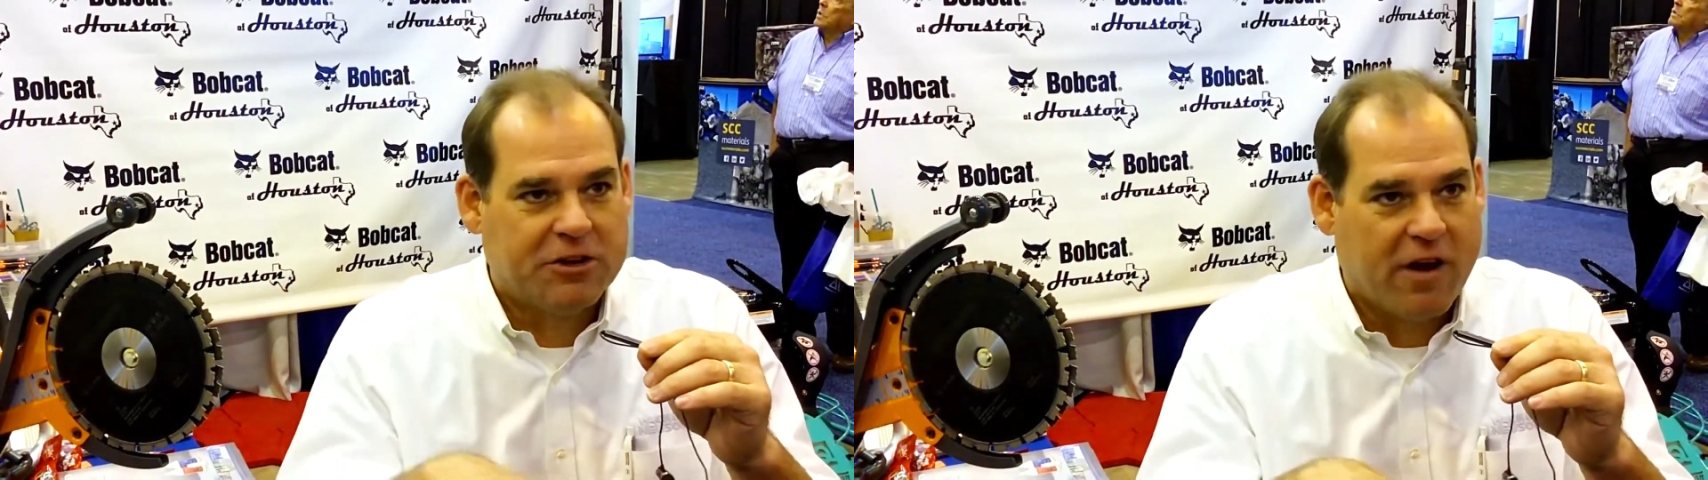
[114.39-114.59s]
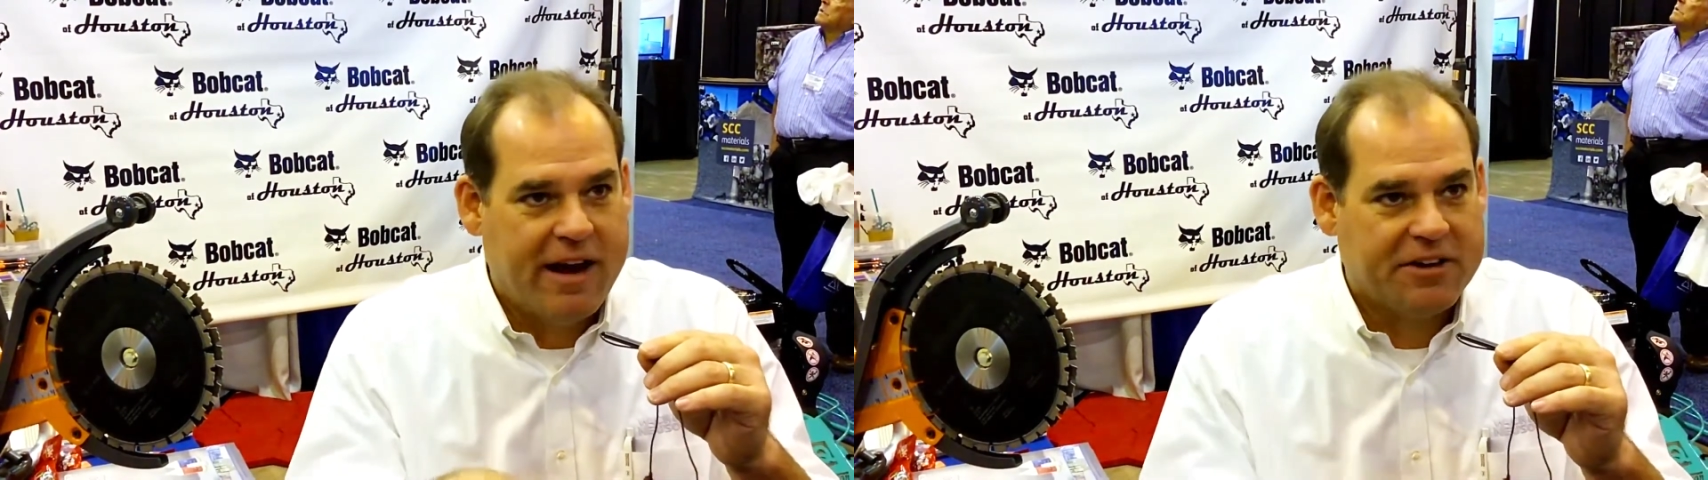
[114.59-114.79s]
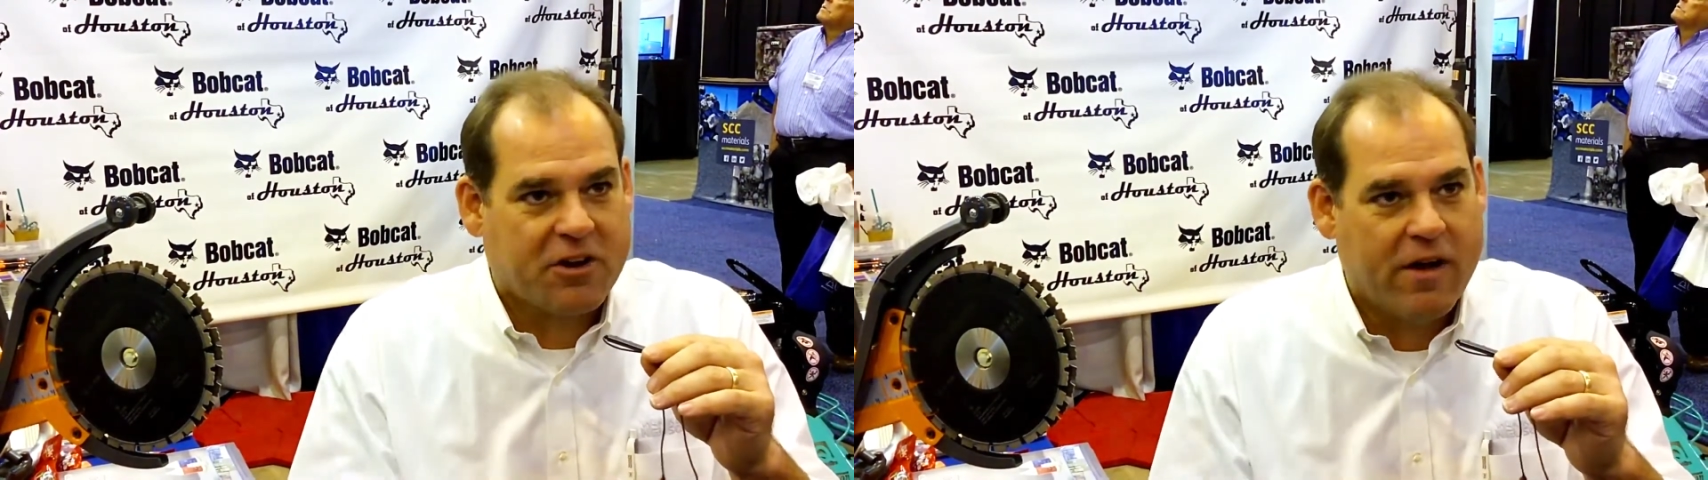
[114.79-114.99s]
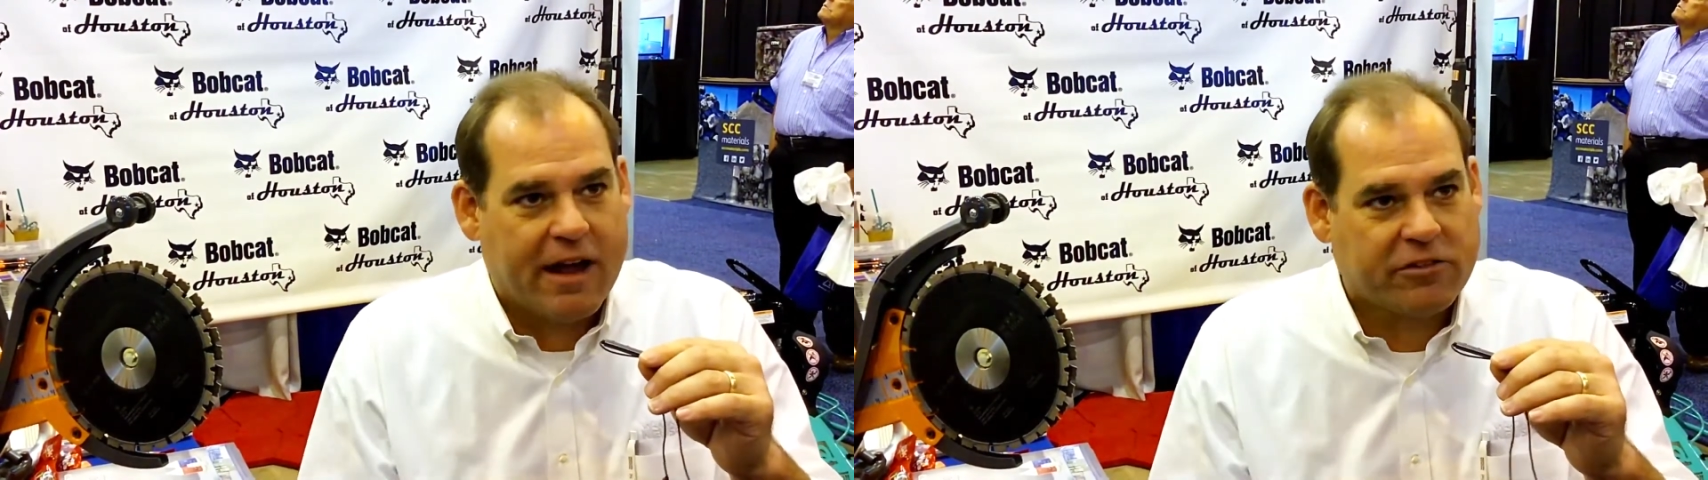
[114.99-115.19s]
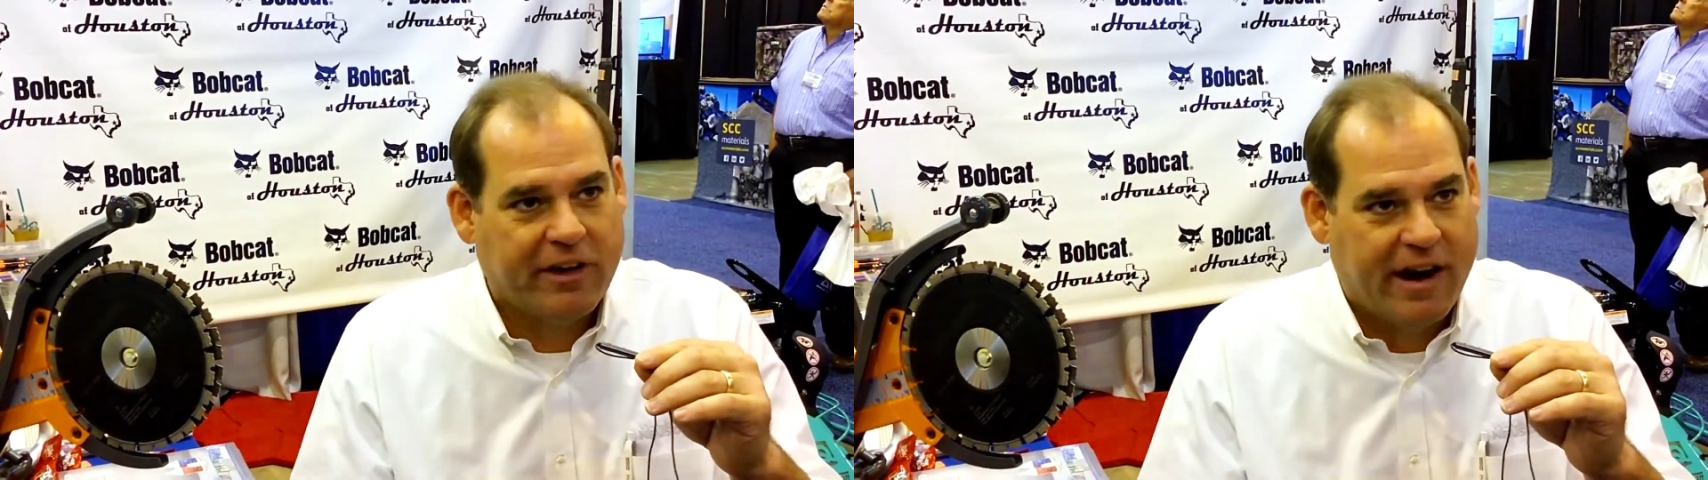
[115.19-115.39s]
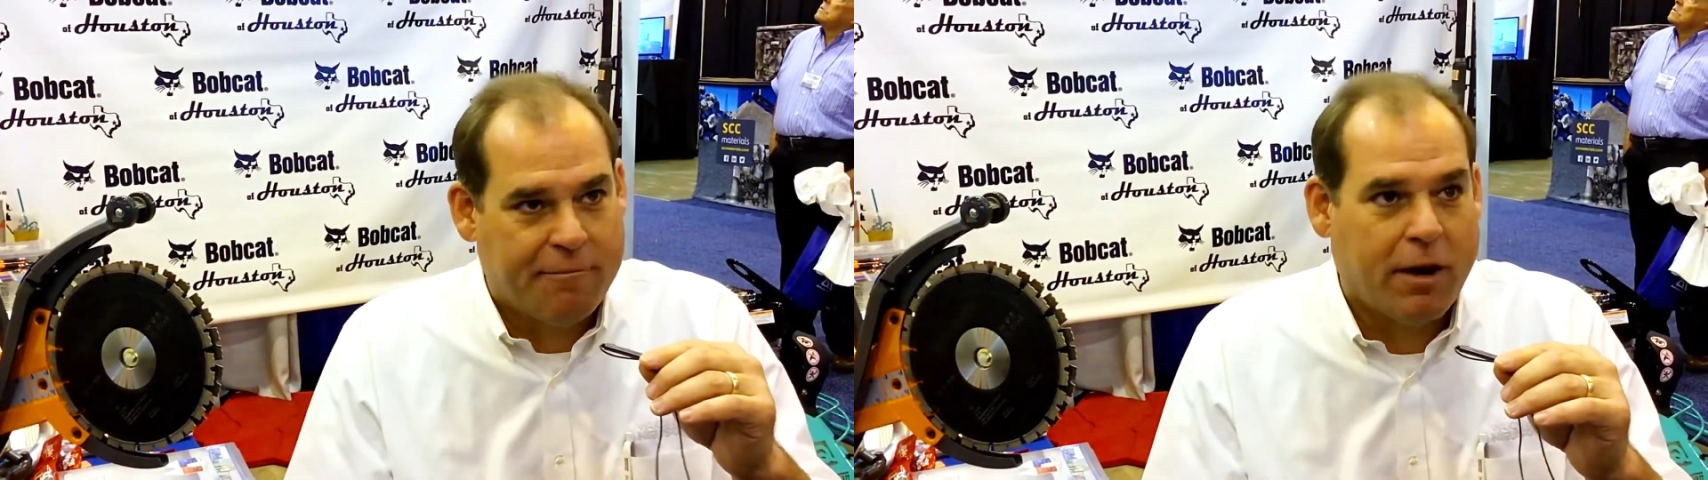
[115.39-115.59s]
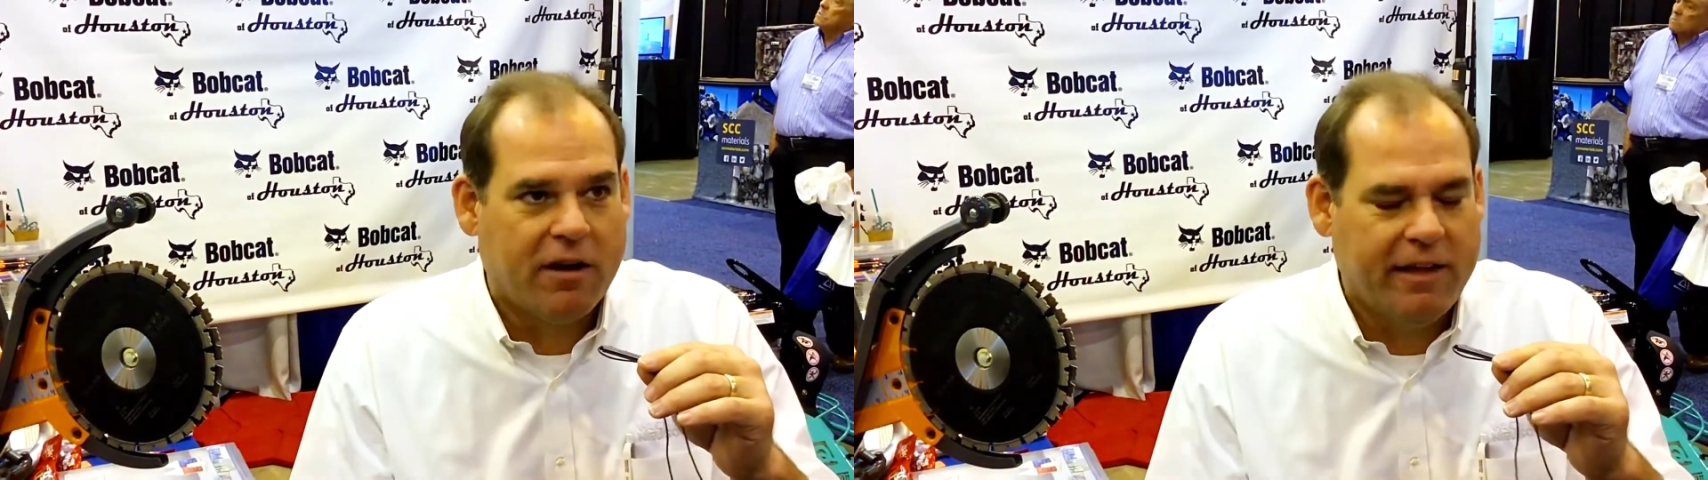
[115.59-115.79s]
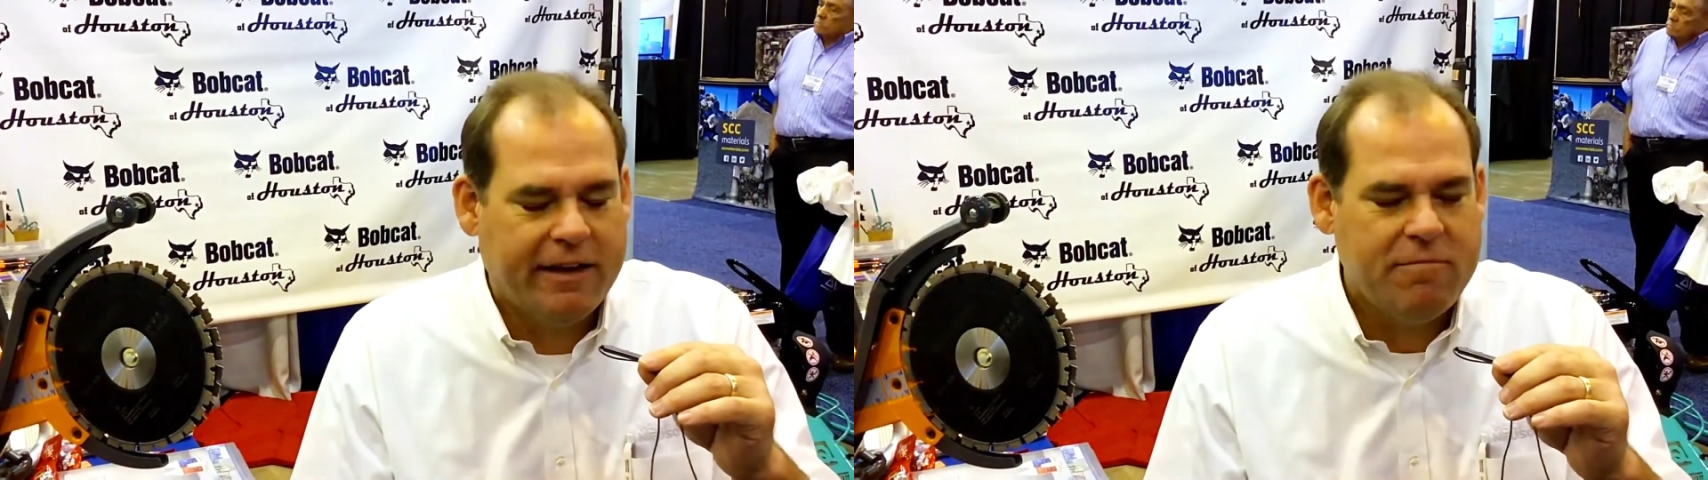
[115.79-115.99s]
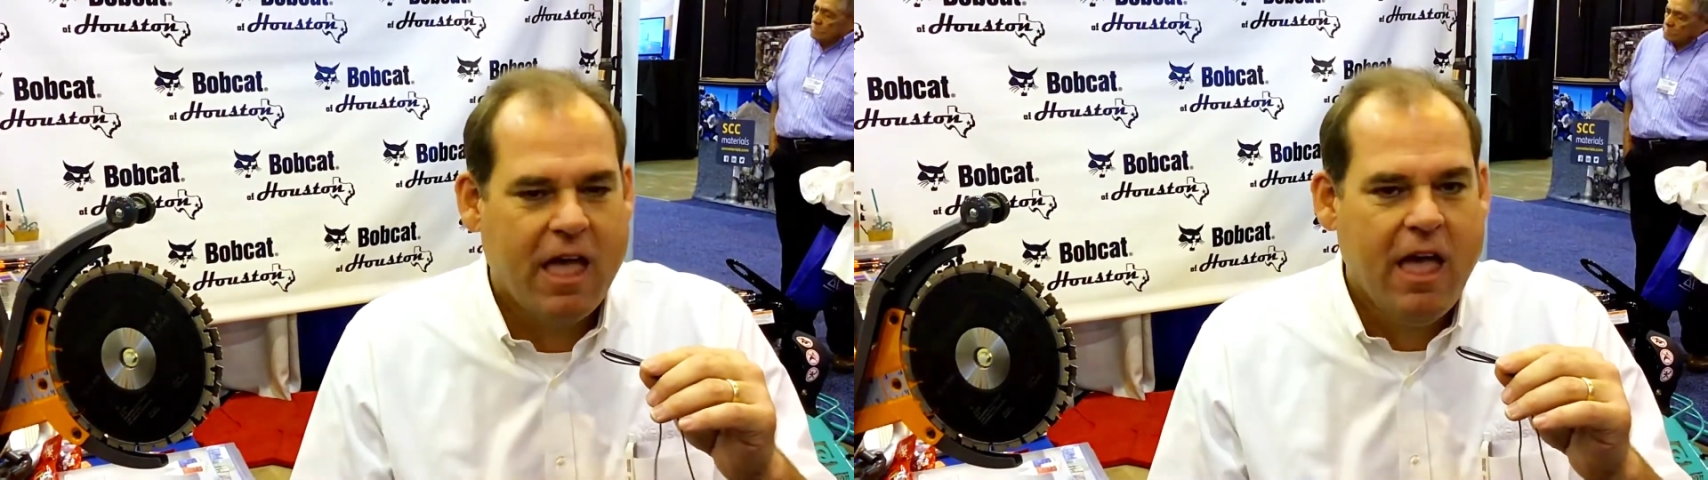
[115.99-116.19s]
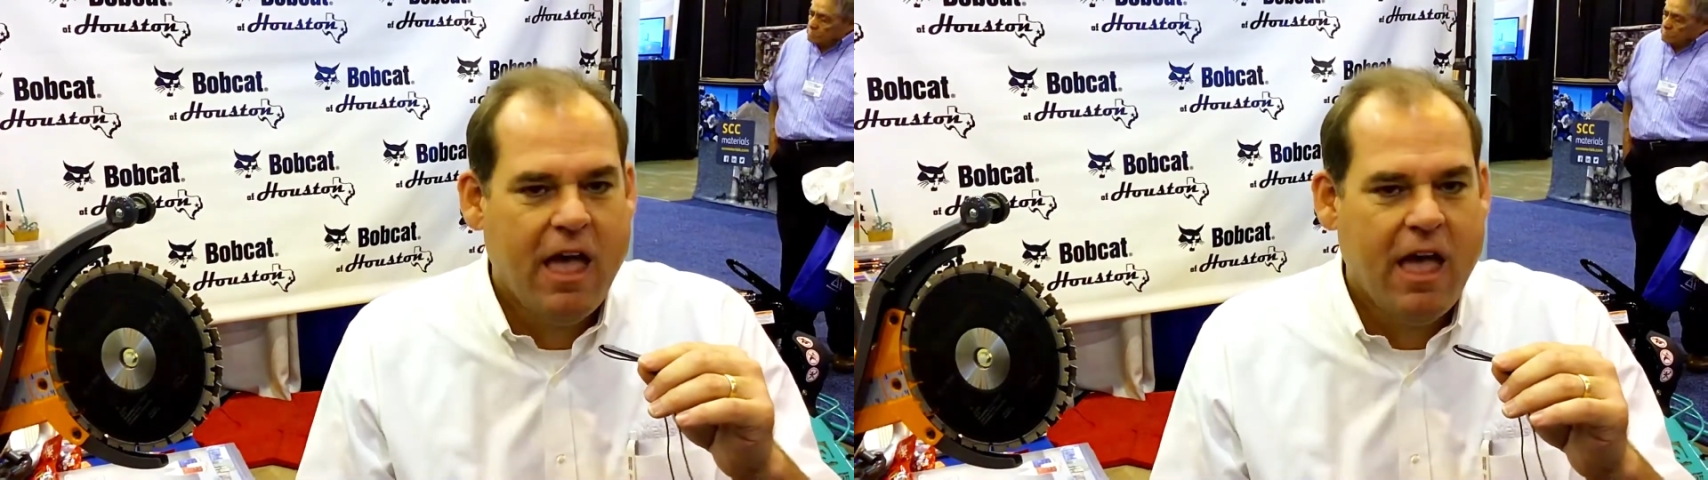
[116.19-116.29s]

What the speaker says: the drainage correct so you don't have puddling.